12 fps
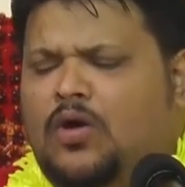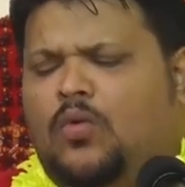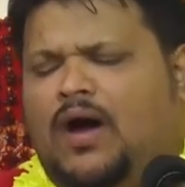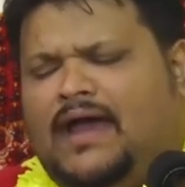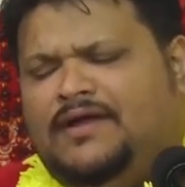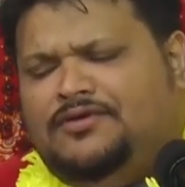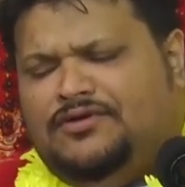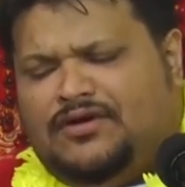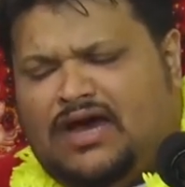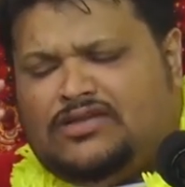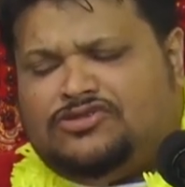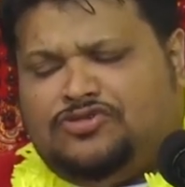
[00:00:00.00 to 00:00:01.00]
why do you
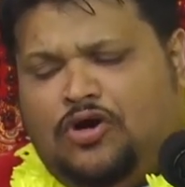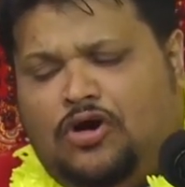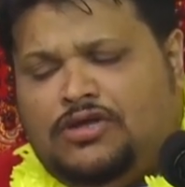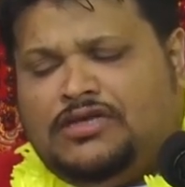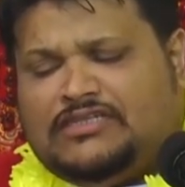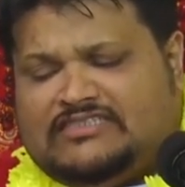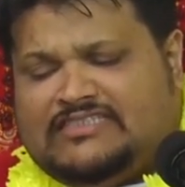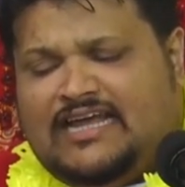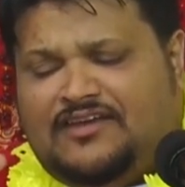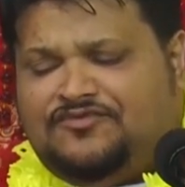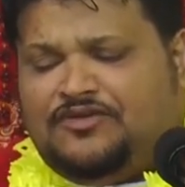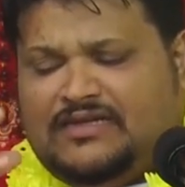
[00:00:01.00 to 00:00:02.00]
adorn
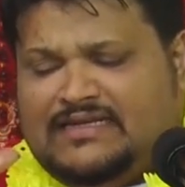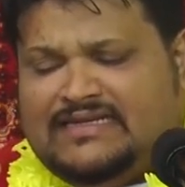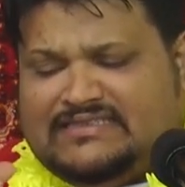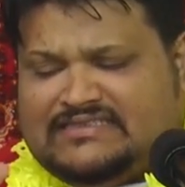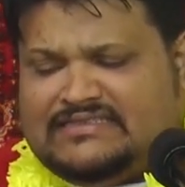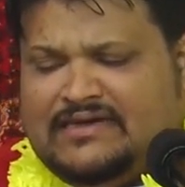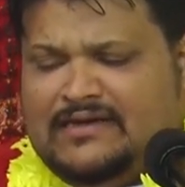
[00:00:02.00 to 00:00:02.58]
yourself with this,